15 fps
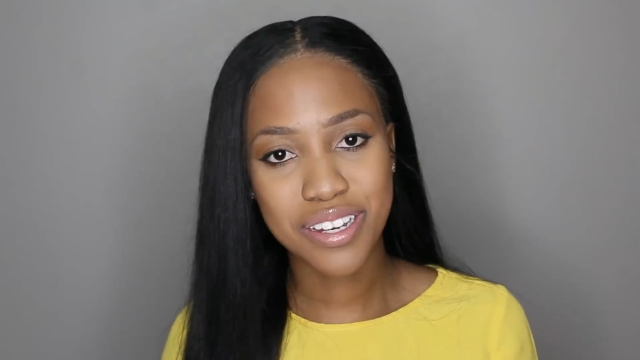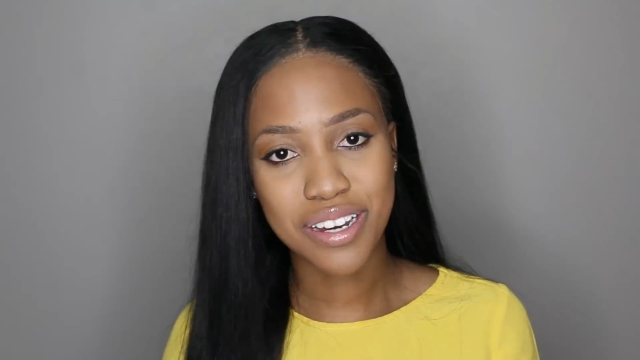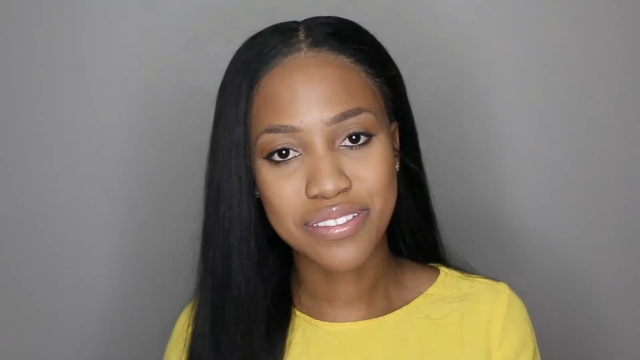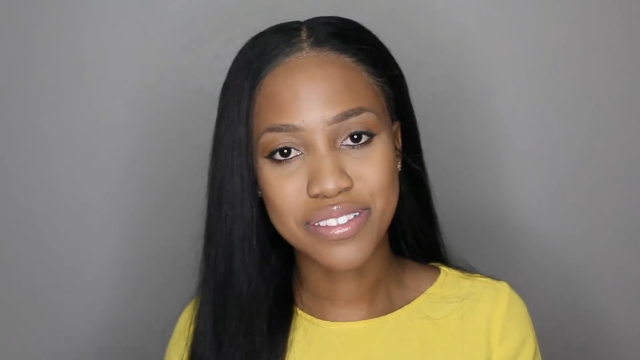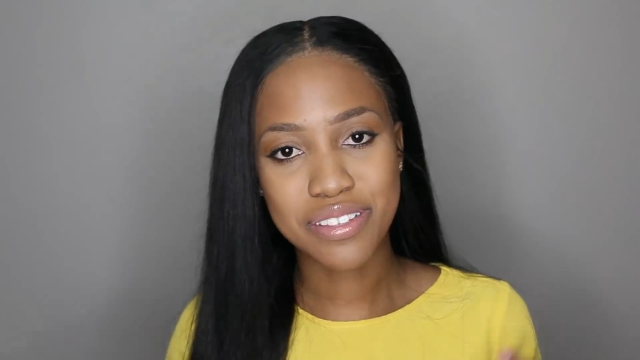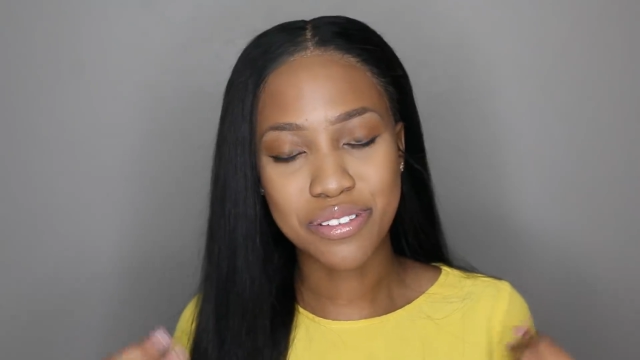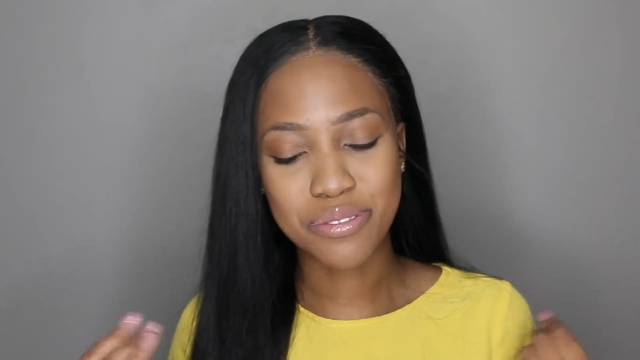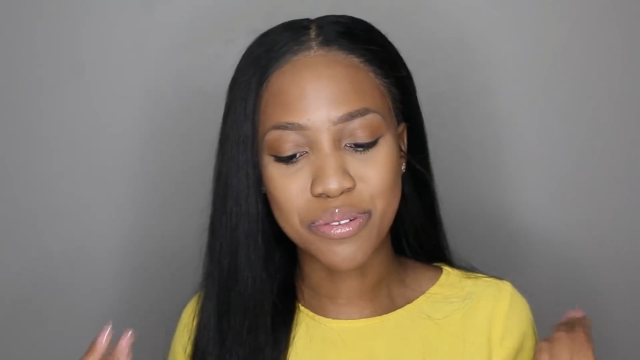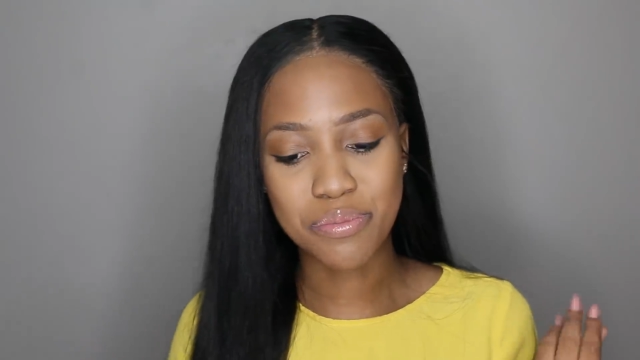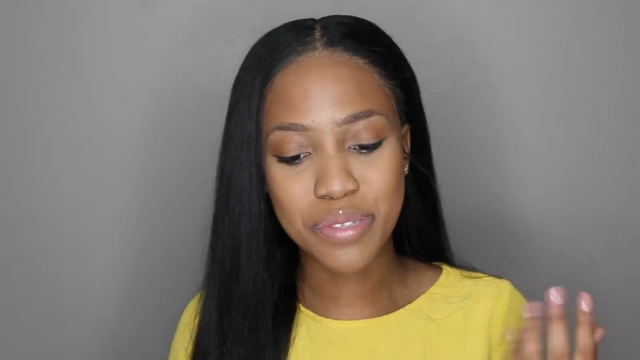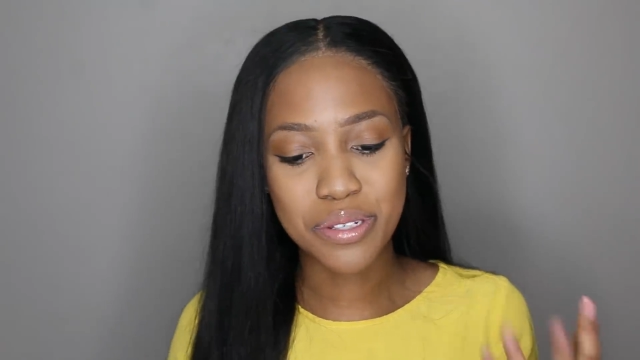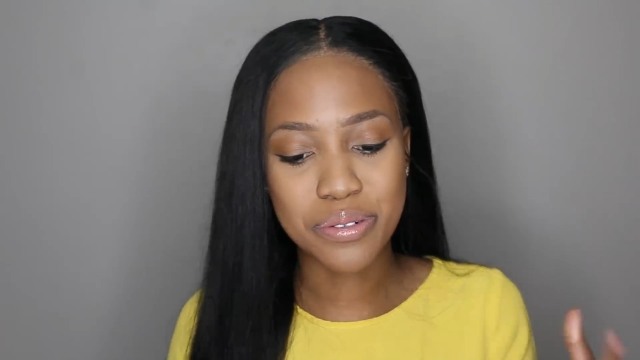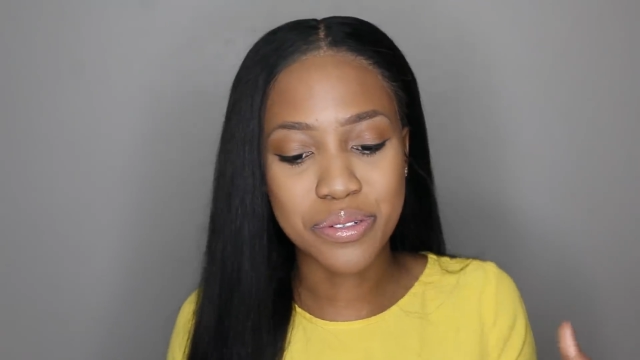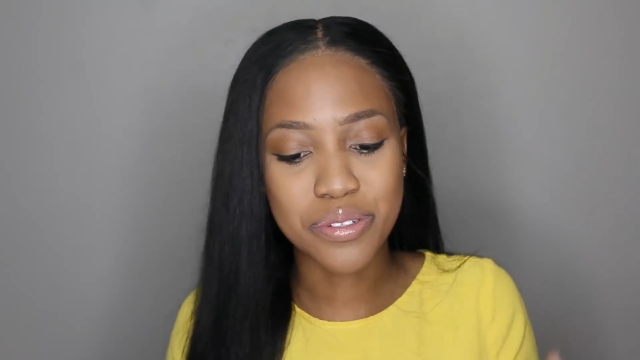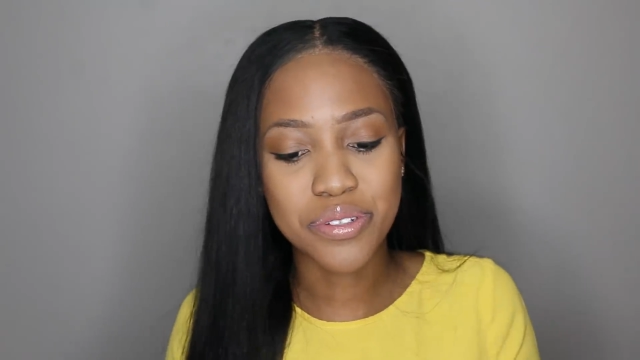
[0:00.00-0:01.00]
obviously for
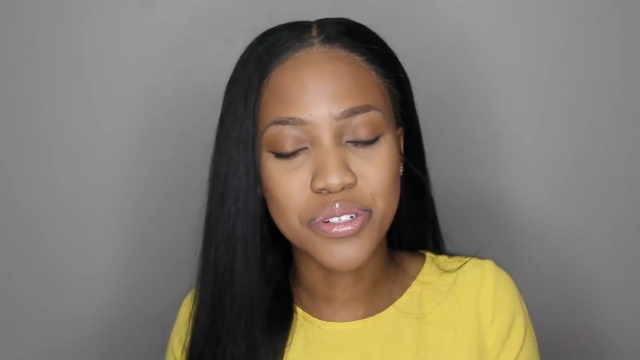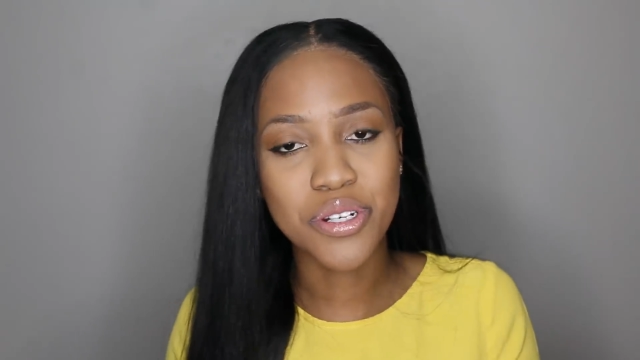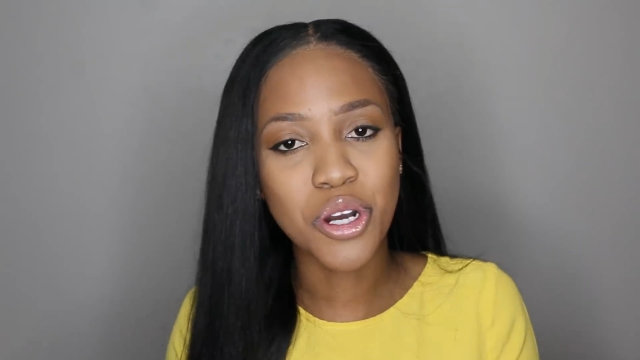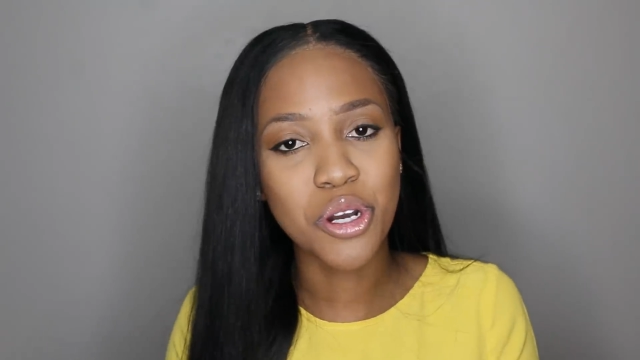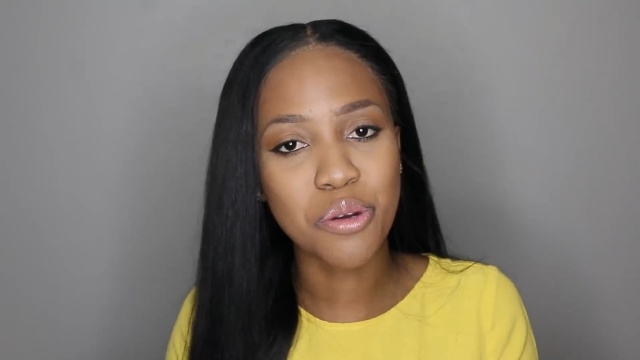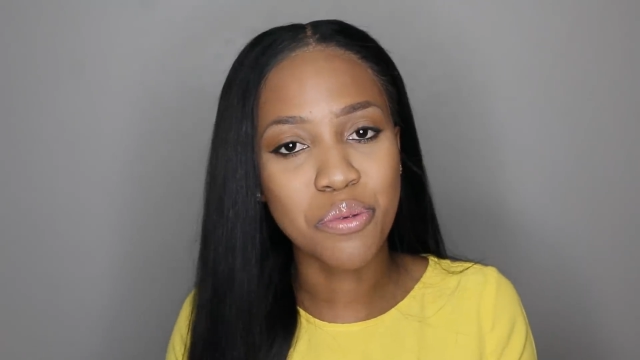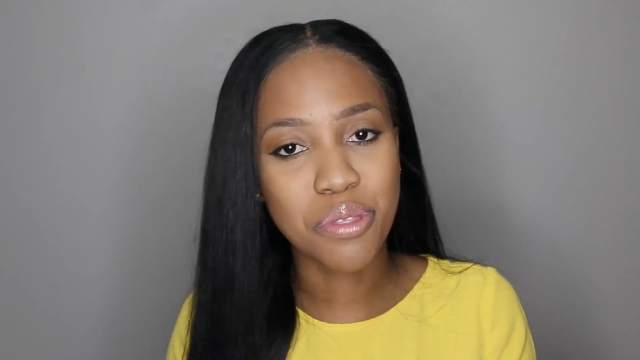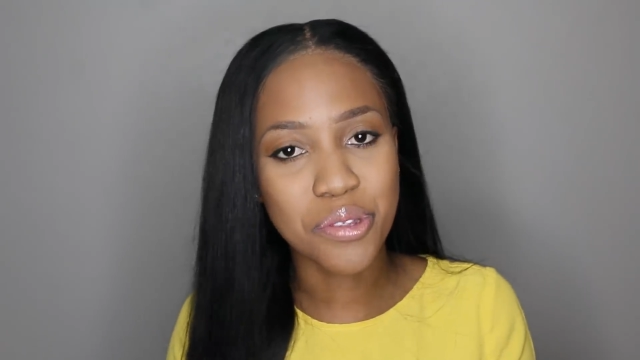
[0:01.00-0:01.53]
me to also comb